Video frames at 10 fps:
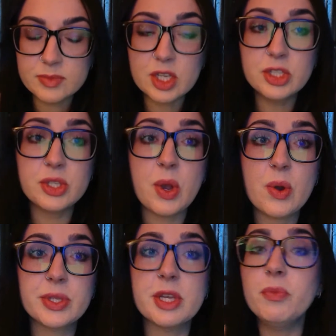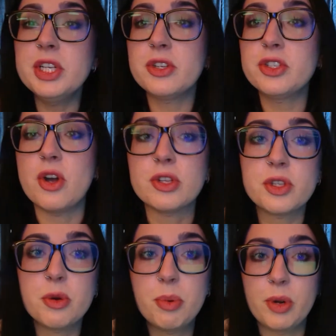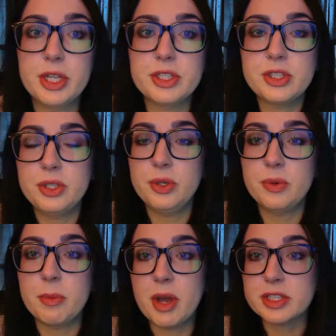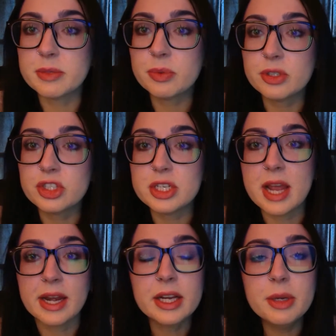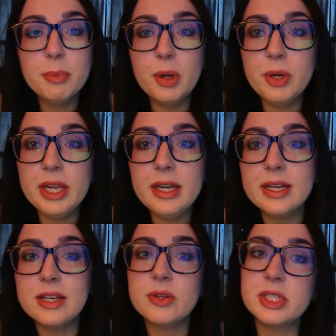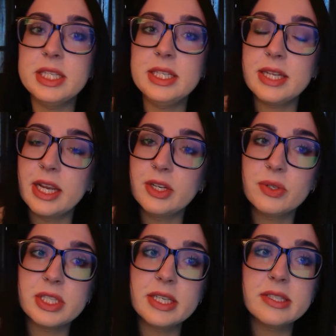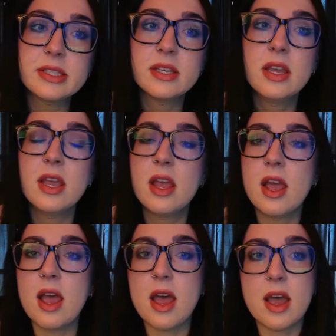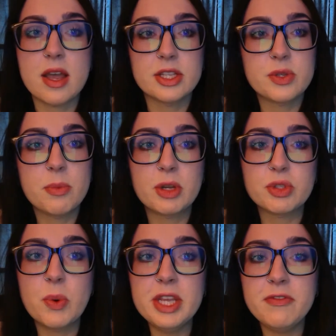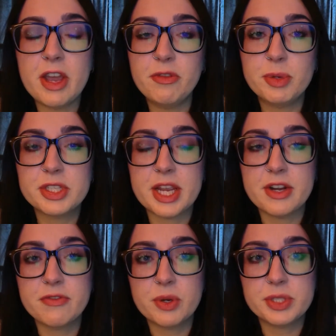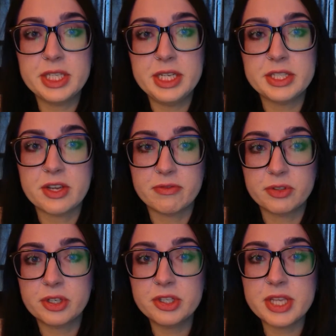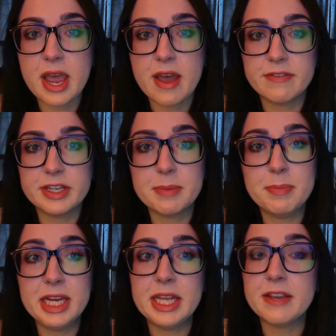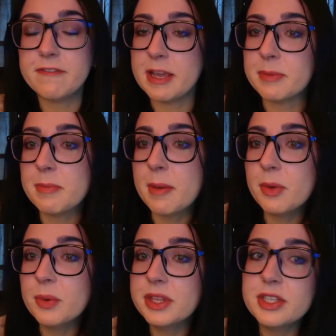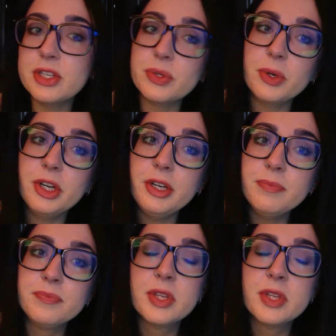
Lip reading: So some research also points to a possible genetic component in an OCD diagnosis. So about 25% of OCD sufferers have an immediate family member with the disorder.